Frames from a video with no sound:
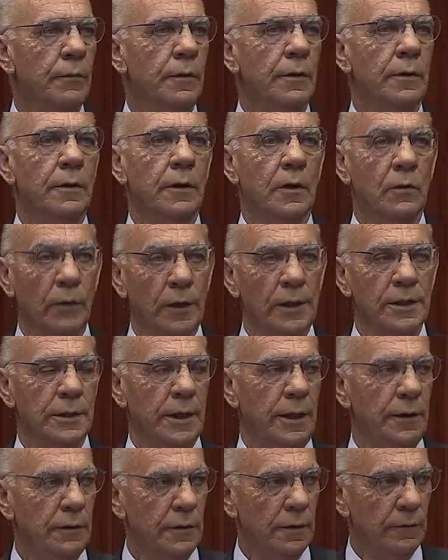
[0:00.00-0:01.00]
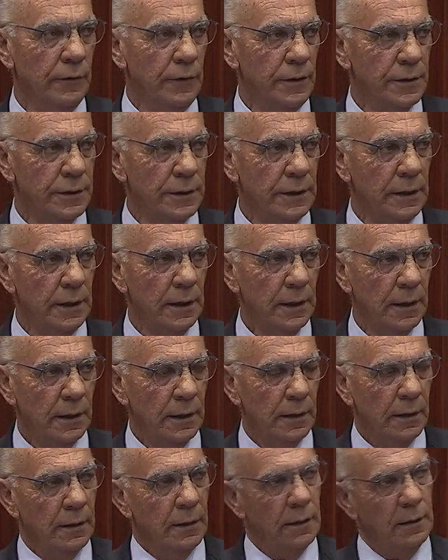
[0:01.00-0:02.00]
with the Queensland University.
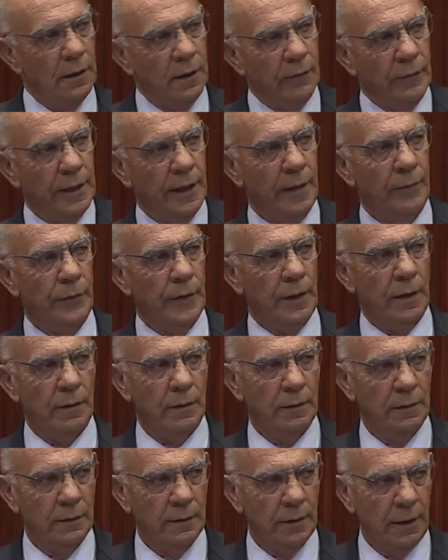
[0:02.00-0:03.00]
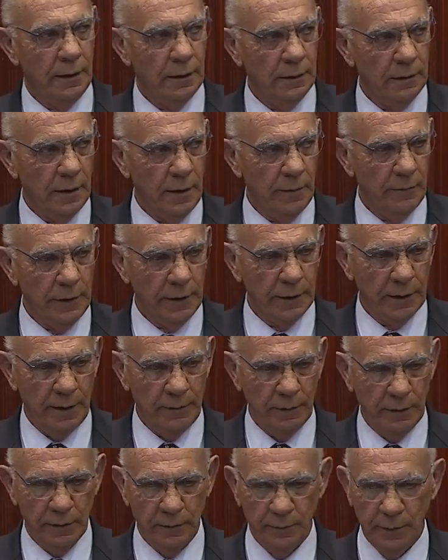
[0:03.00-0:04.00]
And I went up there and
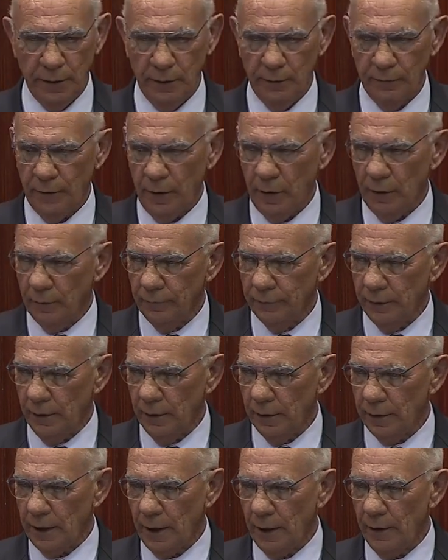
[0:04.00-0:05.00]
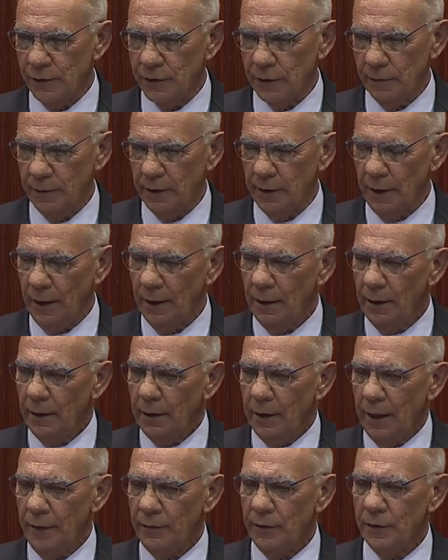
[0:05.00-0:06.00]
became a little bit involved and encouraged them. And
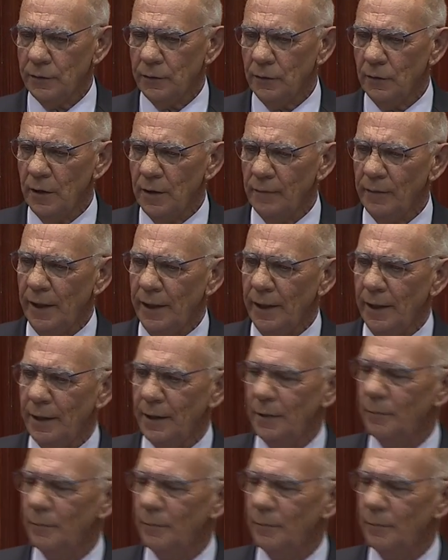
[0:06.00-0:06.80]
at the time, they had